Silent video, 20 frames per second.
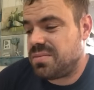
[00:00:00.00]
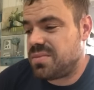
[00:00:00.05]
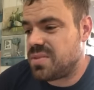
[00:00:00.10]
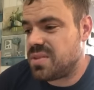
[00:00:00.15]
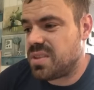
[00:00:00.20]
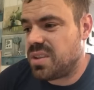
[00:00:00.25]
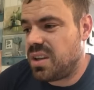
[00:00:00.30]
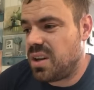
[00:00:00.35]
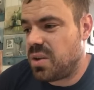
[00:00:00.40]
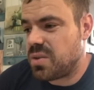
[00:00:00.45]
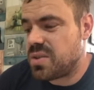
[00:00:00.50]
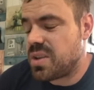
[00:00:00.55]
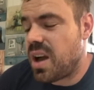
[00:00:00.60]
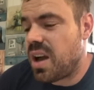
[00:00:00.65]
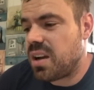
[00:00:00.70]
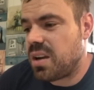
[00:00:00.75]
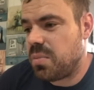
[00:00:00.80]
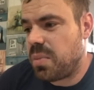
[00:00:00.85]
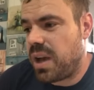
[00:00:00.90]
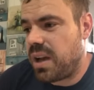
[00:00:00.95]
you know, talk
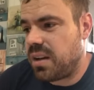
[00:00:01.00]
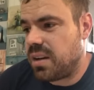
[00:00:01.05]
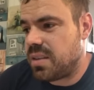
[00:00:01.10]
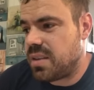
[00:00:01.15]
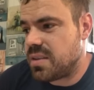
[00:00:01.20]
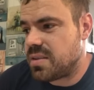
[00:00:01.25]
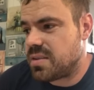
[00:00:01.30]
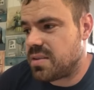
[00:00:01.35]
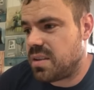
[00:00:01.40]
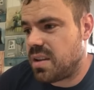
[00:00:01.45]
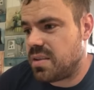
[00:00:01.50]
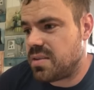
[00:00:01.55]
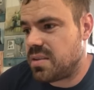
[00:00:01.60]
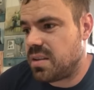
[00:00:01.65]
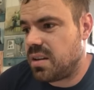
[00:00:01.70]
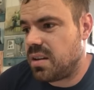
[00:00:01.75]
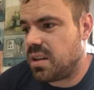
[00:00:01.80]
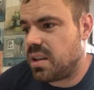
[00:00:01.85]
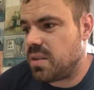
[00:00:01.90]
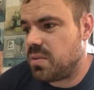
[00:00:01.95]
about it, that's going
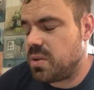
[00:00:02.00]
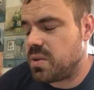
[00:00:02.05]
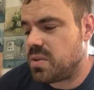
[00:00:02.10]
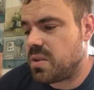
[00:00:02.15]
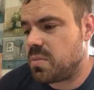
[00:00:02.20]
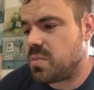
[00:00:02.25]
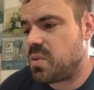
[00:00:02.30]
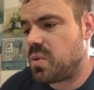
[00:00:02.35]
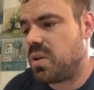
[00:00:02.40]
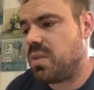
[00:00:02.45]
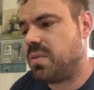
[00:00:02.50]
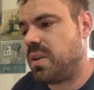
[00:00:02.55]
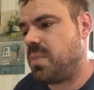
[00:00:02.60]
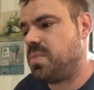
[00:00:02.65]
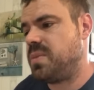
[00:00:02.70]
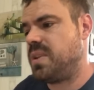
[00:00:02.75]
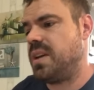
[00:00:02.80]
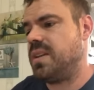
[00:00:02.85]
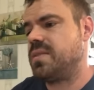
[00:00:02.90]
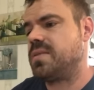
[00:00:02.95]
to give you some sort of
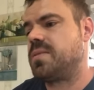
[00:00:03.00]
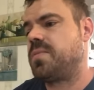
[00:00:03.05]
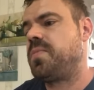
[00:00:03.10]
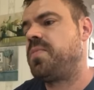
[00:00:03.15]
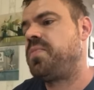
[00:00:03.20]
updates.